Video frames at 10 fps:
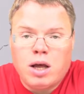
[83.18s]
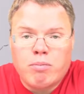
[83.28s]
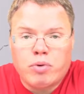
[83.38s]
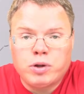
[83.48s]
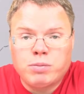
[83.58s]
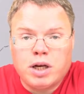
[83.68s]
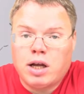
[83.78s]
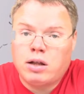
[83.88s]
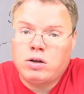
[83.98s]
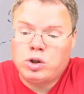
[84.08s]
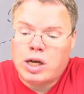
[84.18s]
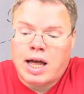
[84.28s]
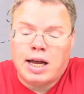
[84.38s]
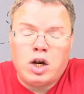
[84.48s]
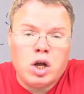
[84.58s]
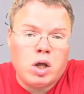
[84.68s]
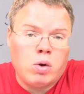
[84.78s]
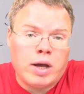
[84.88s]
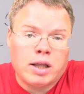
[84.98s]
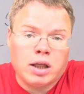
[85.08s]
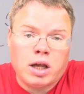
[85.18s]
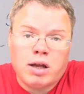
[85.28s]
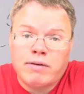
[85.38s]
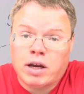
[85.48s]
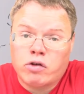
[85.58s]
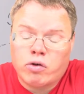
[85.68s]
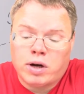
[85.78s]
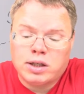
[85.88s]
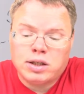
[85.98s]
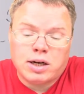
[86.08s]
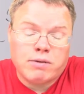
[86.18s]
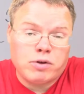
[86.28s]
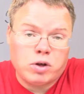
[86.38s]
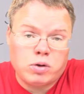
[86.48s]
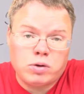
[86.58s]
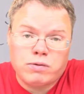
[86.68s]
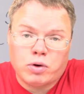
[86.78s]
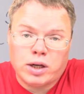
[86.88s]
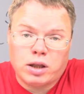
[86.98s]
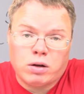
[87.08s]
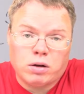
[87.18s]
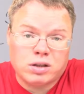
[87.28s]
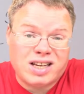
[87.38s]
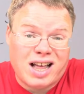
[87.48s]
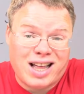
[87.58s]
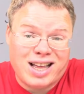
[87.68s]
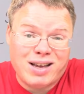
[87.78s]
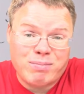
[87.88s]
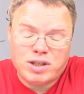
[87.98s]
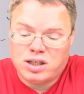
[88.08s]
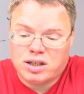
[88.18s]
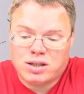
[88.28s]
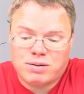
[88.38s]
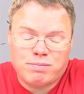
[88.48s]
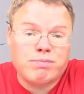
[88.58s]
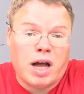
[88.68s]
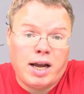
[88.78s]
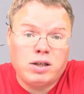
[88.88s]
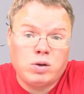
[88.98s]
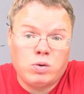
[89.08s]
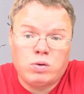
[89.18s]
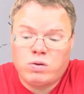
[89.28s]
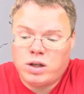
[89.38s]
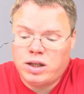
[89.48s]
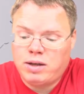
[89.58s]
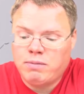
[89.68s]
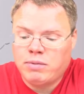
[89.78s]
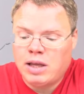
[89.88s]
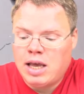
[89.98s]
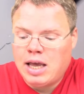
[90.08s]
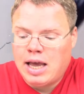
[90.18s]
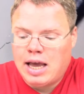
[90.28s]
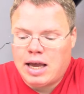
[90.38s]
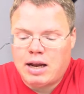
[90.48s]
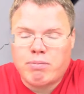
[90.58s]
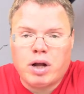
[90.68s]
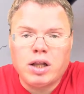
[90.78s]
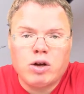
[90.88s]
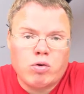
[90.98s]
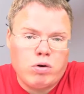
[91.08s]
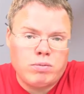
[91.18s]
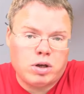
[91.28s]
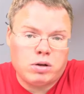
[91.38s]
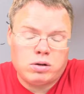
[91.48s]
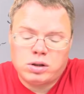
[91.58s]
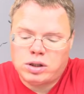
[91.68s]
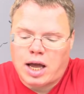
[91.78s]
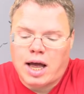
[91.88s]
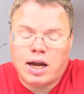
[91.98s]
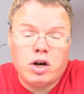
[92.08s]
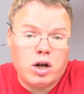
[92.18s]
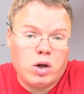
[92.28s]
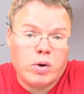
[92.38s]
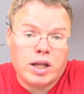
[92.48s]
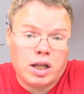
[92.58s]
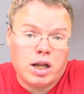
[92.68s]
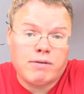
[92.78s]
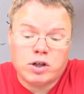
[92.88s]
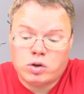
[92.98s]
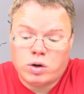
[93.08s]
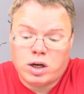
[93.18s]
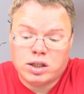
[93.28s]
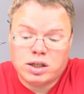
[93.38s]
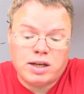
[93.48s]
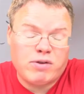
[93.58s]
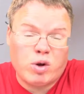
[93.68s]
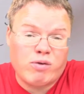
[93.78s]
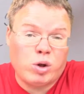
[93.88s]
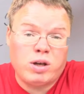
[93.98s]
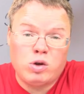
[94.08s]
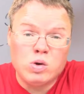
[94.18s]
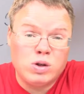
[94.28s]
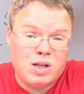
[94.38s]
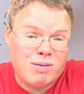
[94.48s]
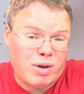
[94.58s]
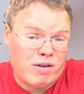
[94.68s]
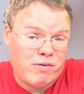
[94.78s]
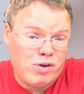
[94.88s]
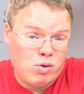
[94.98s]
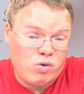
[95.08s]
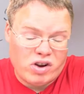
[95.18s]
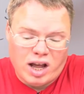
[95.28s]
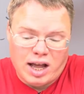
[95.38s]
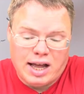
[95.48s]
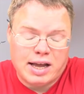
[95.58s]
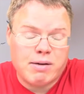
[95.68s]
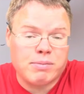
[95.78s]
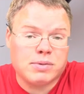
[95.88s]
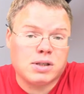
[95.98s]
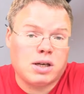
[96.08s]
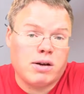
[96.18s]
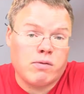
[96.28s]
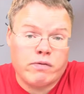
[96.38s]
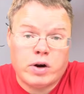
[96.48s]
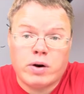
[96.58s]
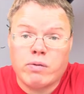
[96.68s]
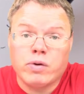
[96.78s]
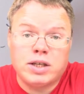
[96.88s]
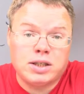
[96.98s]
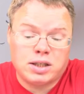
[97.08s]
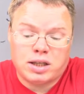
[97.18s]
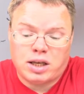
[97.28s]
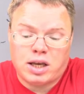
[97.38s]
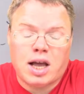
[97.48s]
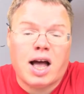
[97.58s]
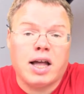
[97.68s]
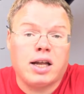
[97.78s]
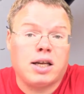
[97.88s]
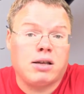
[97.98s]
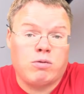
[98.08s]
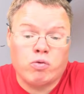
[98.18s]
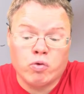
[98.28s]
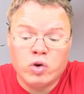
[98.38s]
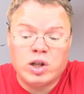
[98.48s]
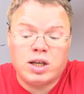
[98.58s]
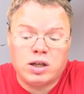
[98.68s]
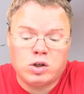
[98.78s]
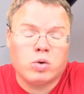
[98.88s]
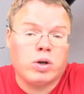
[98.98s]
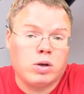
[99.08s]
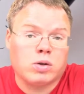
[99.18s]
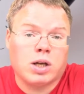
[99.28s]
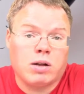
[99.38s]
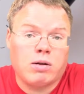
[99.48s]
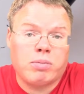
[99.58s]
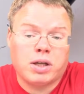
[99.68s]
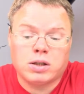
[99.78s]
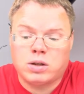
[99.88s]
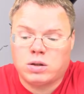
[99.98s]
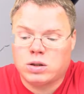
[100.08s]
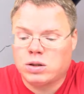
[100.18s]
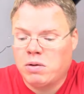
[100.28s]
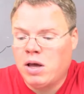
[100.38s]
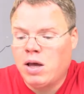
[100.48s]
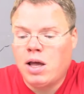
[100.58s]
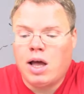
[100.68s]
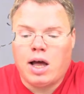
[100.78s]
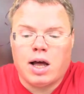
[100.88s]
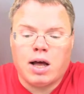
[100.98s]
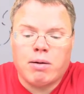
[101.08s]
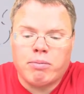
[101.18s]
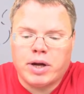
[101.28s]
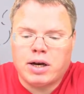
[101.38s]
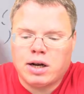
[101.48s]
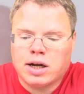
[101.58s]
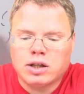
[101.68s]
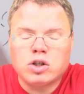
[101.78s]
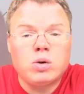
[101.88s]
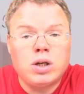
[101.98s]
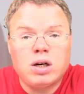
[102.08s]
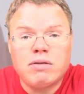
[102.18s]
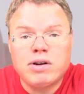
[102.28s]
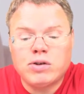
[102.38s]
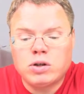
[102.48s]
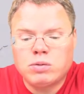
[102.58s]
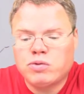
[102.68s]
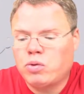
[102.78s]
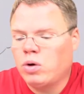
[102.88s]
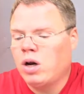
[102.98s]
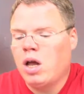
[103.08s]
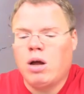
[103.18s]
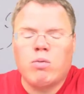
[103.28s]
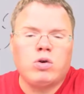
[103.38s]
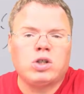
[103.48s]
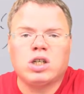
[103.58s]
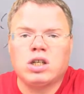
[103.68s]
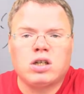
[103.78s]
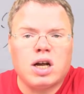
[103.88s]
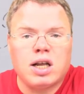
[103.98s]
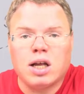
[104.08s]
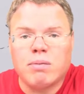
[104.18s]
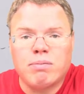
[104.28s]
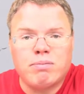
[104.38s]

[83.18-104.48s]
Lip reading: Prismacolors I know and love and trust and have used for a long time, since high school really. And Polychromos I know and love and trust, even though I've only used them a few times very recently. I really enjoy those colored pencils. But I got 2 in here I've never used before. We're just going to try to